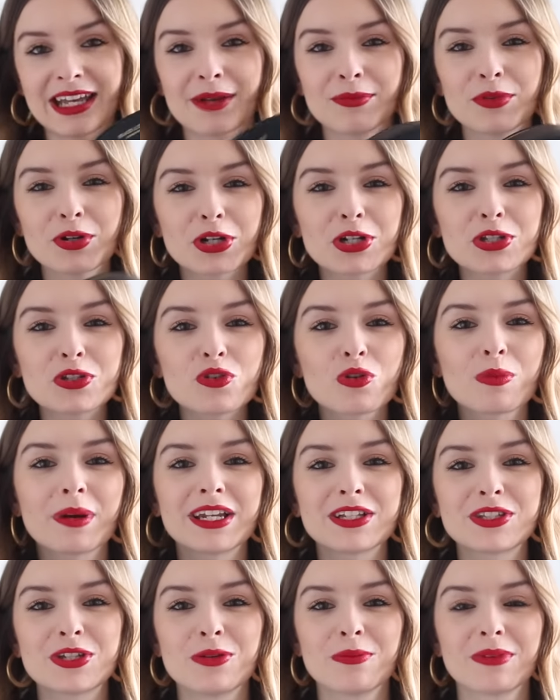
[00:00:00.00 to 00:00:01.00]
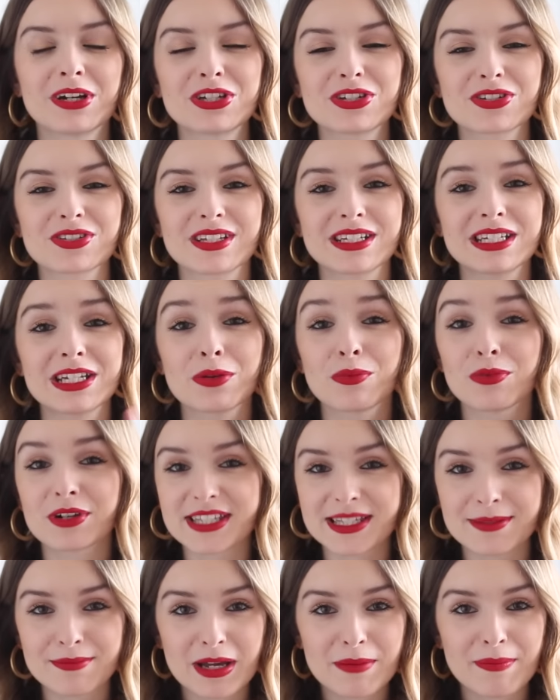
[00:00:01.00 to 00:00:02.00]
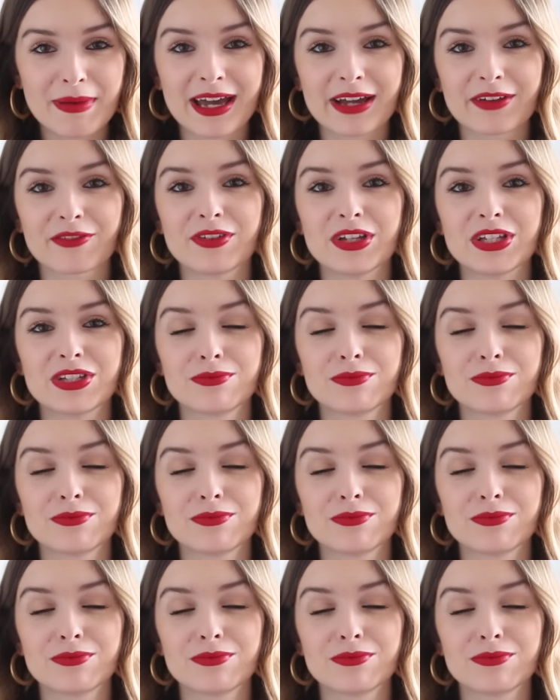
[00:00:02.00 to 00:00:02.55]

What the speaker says: I'm not going to talk about it too much because I did a What's in My Bag